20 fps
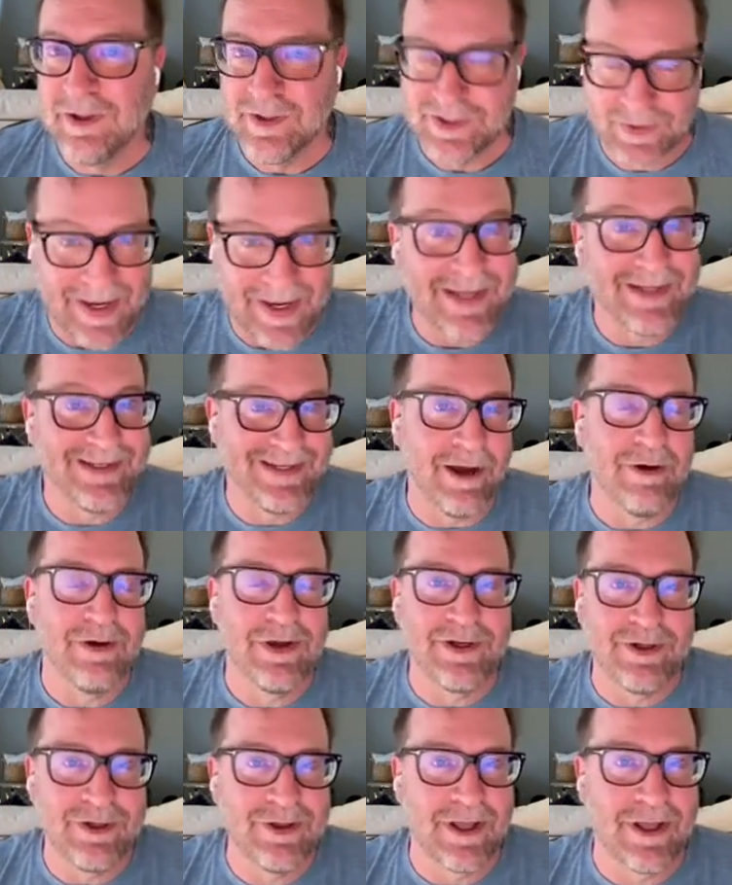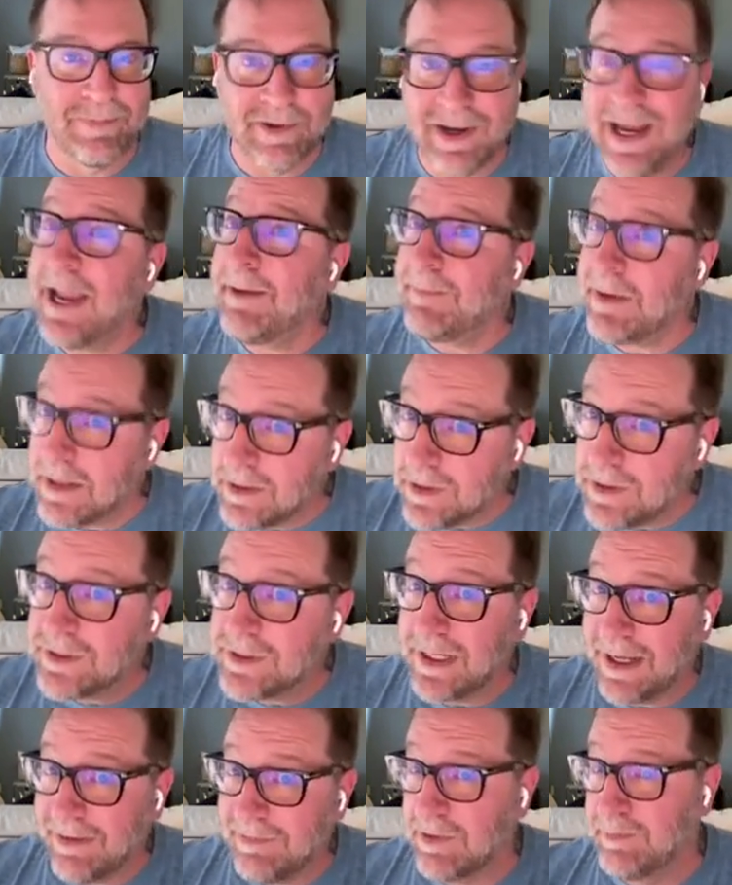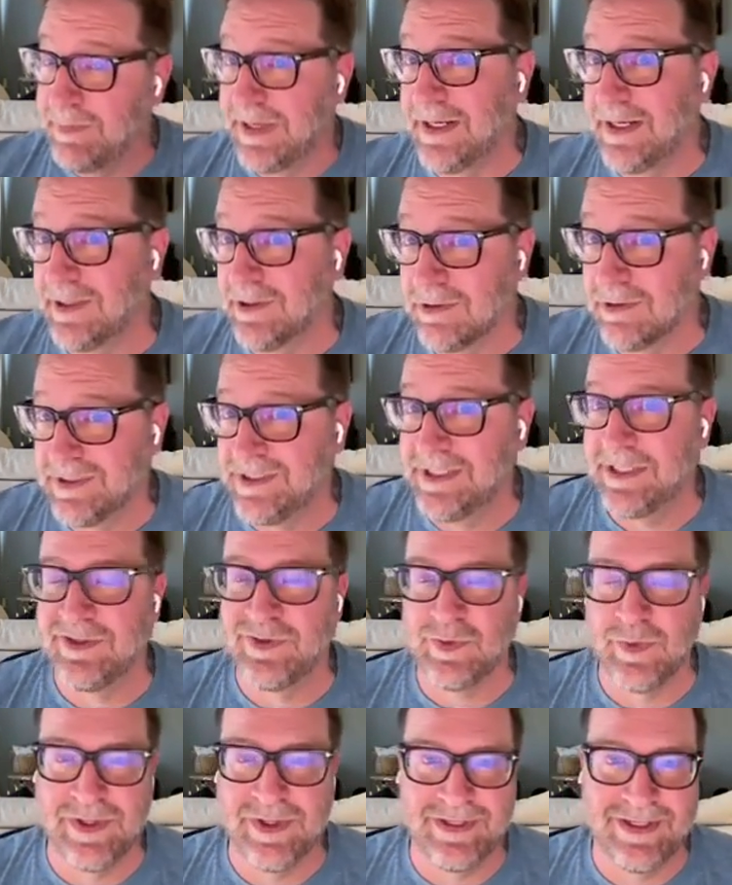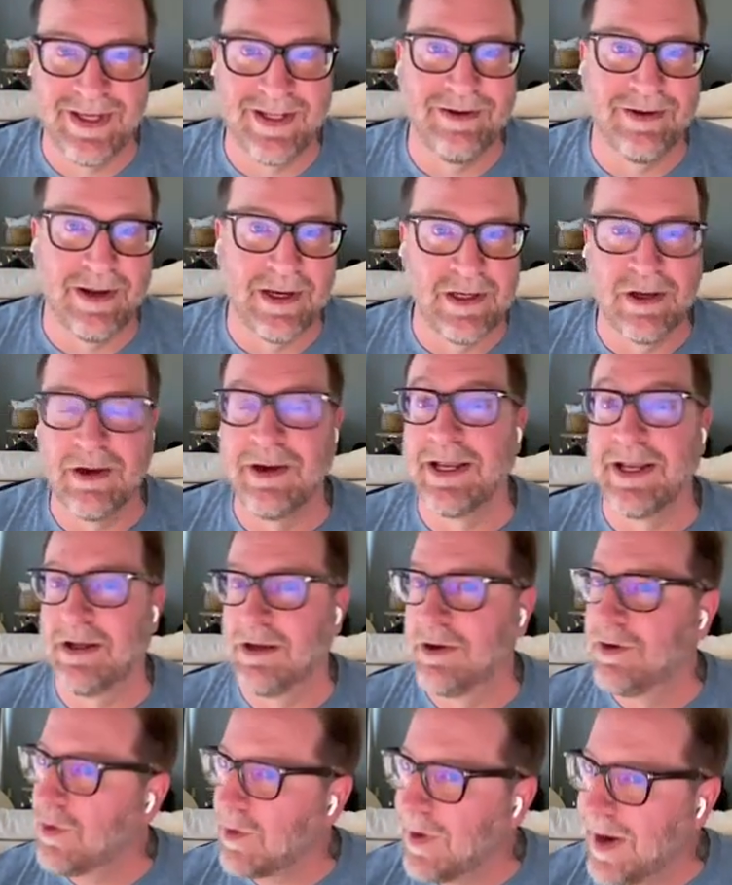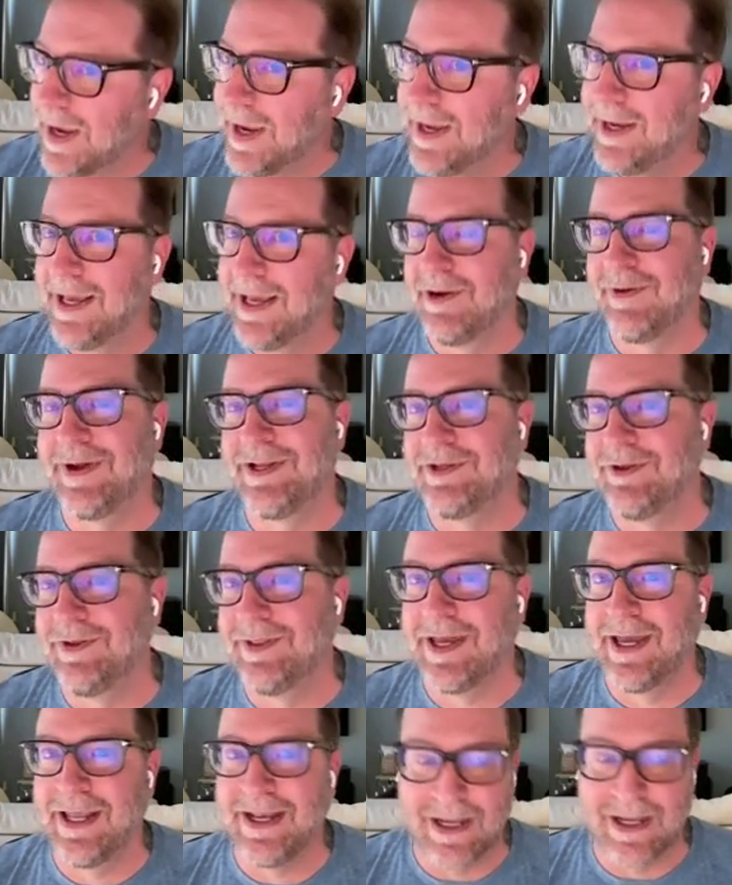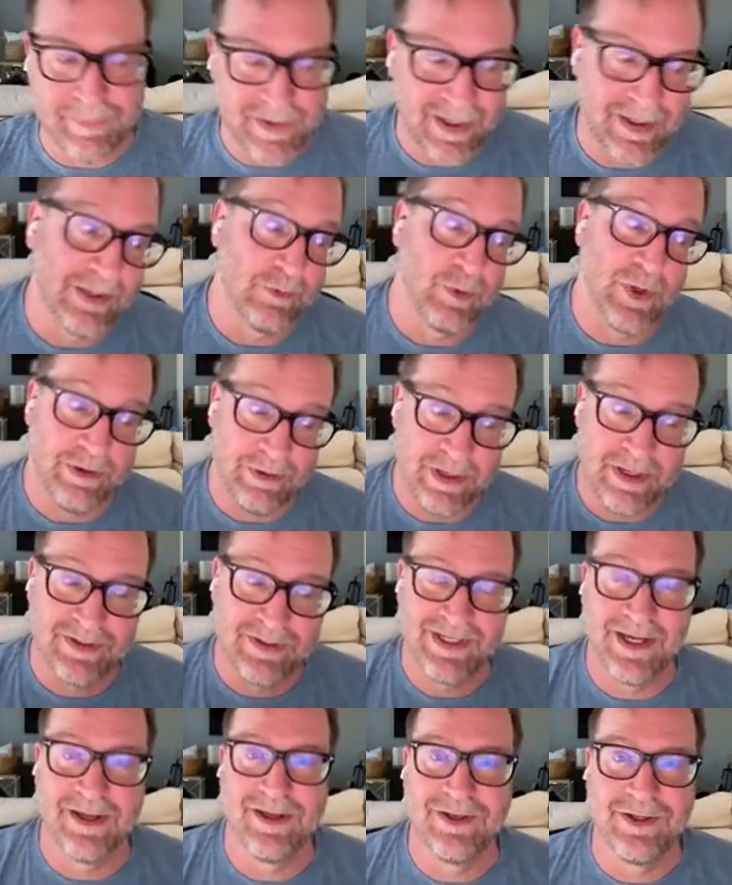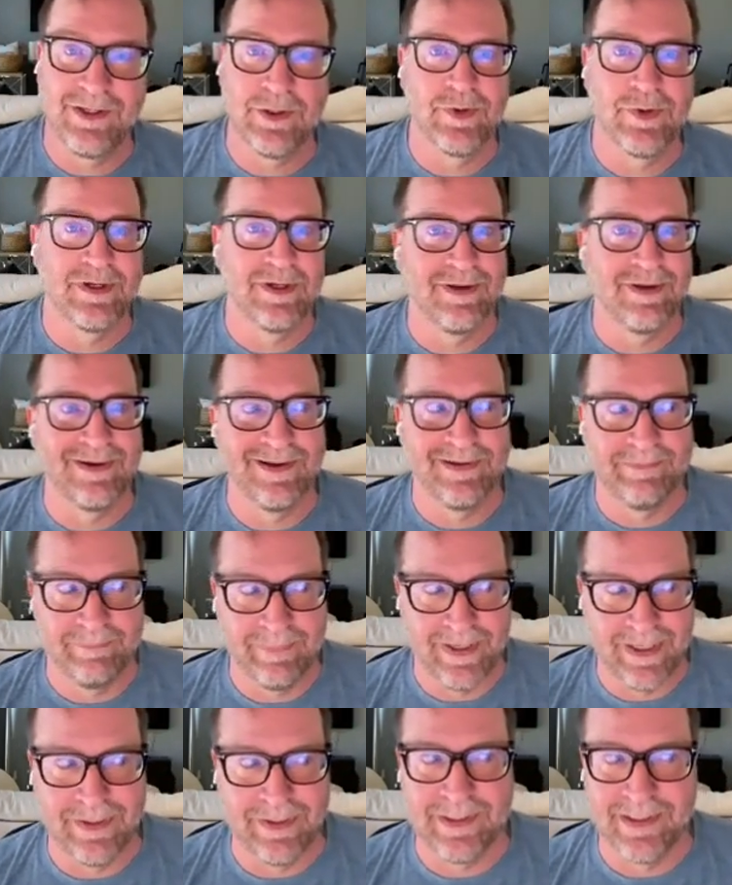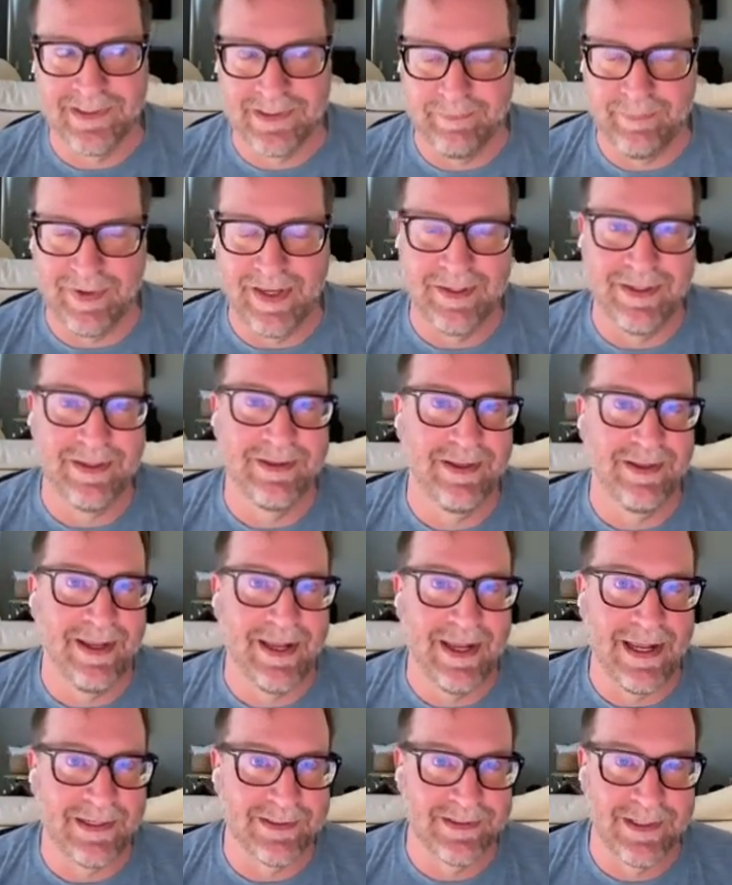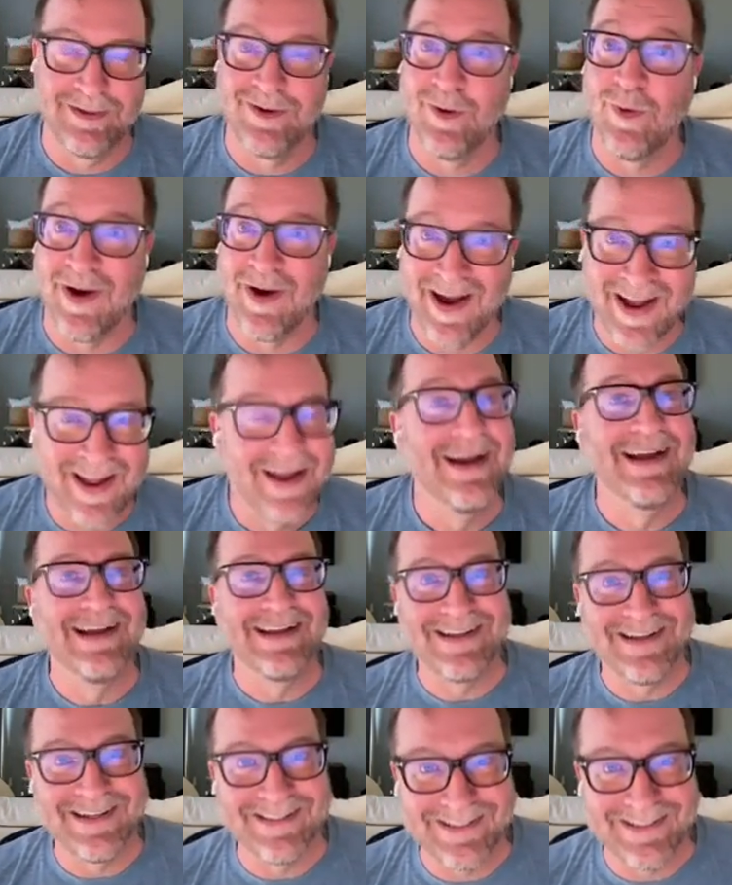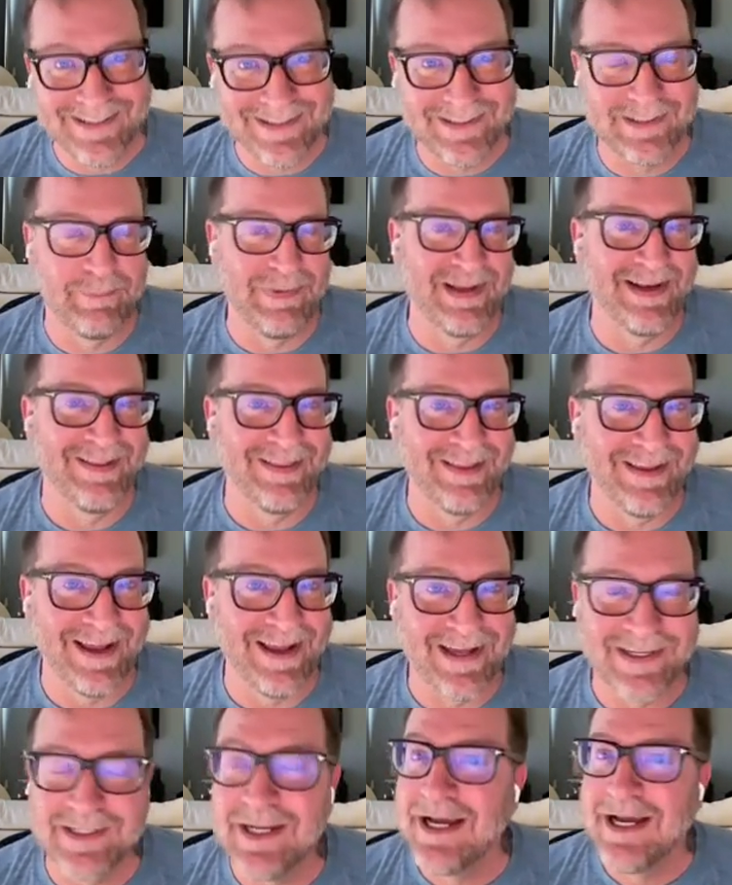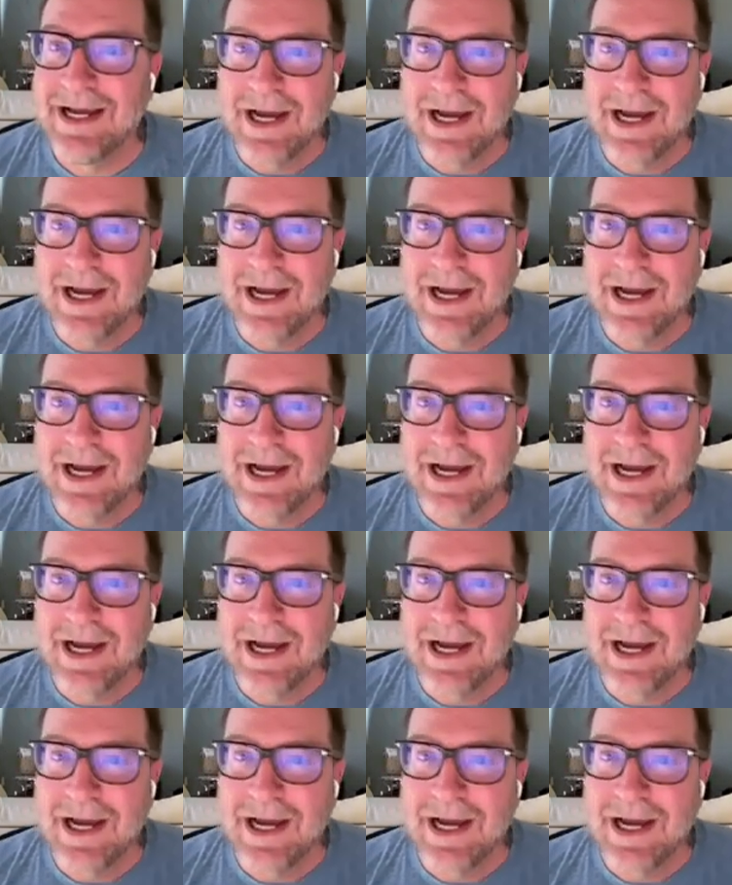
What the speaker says: So I could tell you to do that. I'd be like, hey man, you should have an abandoned cart sequence with a deadline. You're like, great. How do I do that? And I could be like, well, here's how you do it. And you're like, man, that's a pain in the ass. You know why? Because it is a pain in the ass.